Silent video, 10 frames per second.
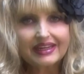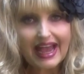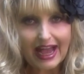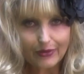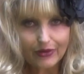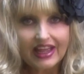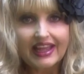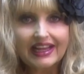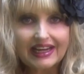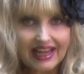Now,
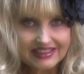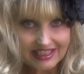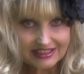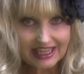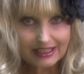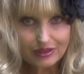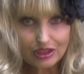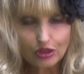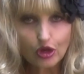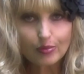classic
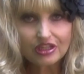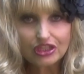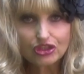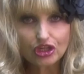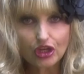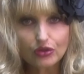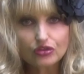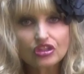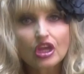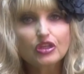television comedy
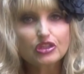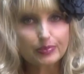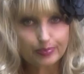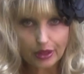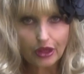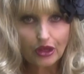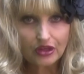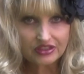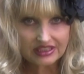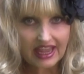shows
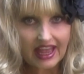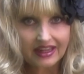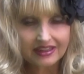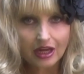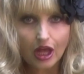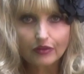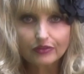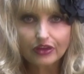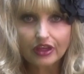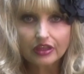spurned canned
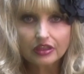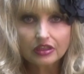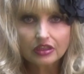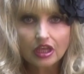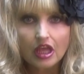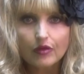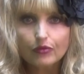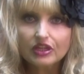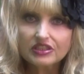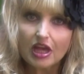laughter.
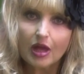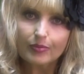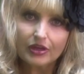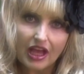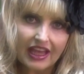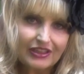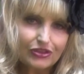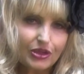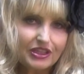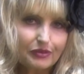For example, I
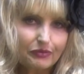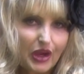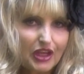enjoyed the